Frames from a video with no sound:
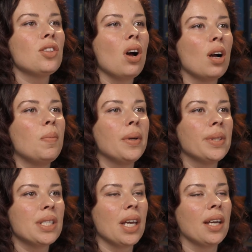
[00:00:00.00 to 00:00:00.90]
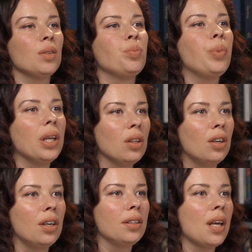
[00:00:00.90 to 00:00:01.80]
talk about the second
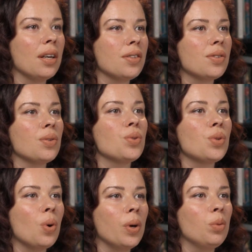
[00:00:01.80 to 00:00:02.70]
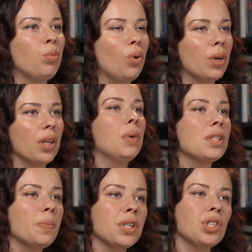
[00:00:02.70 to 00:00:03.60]
pillar that is so important,
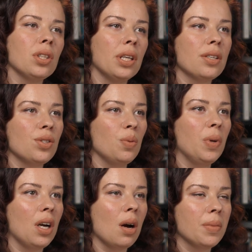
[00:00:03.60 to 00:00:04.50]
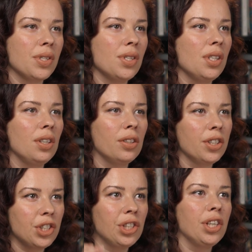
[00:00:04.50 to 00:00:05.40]
especially as you become a senior
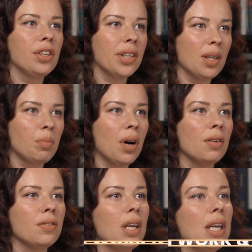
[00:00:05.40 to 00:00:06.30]
engineer and above: